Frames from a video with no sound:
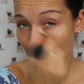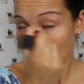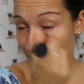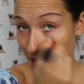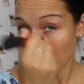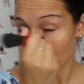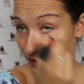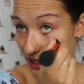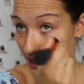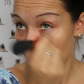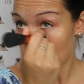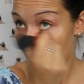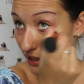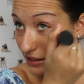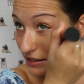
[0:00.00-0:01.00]
I think it's really
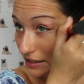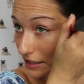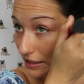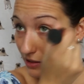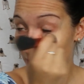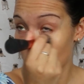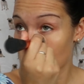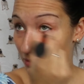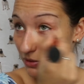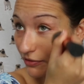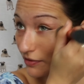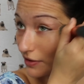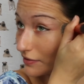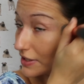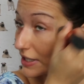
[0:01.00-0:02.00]
nice. It's supposed to be
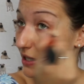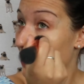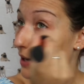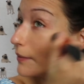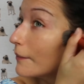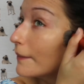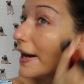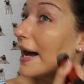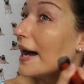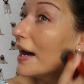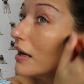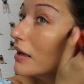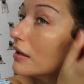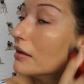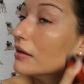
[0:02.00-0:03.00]
15-hour
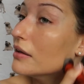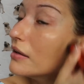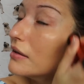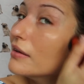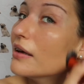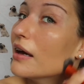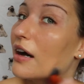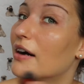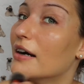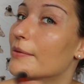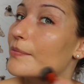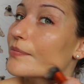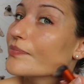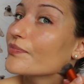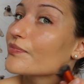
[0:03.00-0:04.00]
wear.
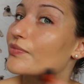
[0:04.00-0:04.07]
I'm